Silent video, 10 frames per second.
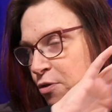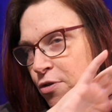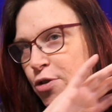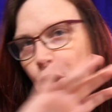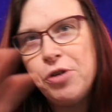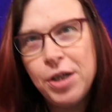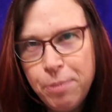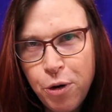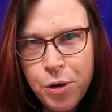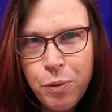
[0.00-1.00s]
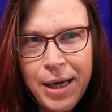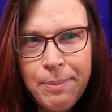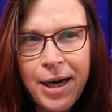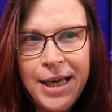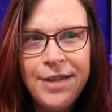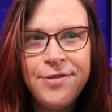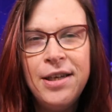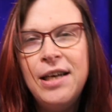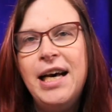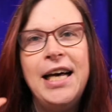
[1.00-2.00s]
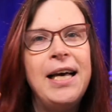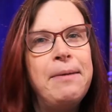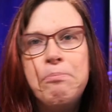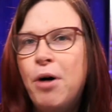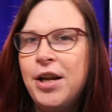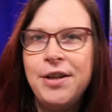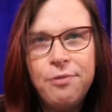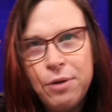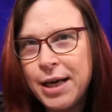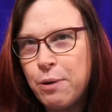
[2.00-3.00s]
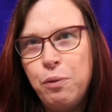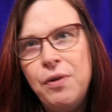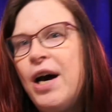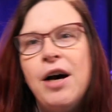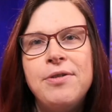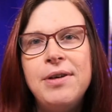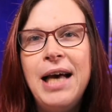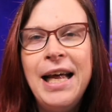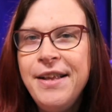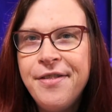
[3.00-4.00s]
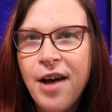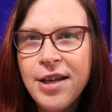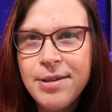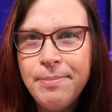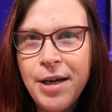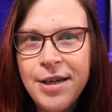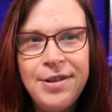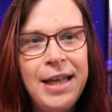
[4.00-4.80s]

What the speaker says: totally blown away by it, and I bought it like without any thoughts about it,